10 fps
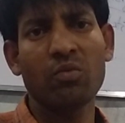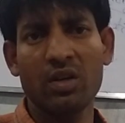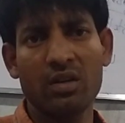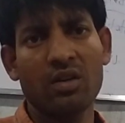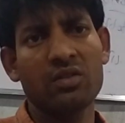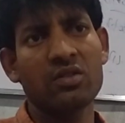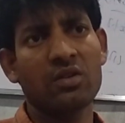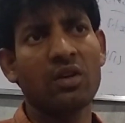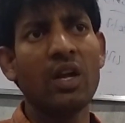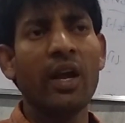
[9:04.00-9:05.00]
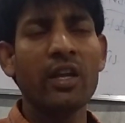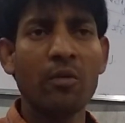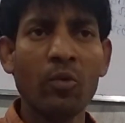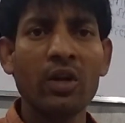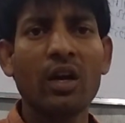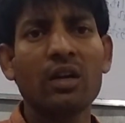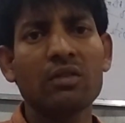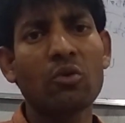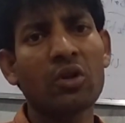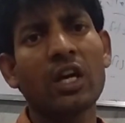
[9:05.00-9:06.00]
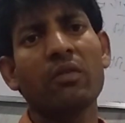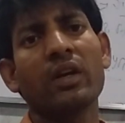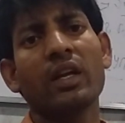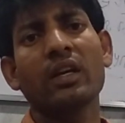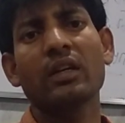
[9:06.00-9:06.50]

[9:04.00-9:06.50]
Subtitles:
one largest. Yamuna, Godavari,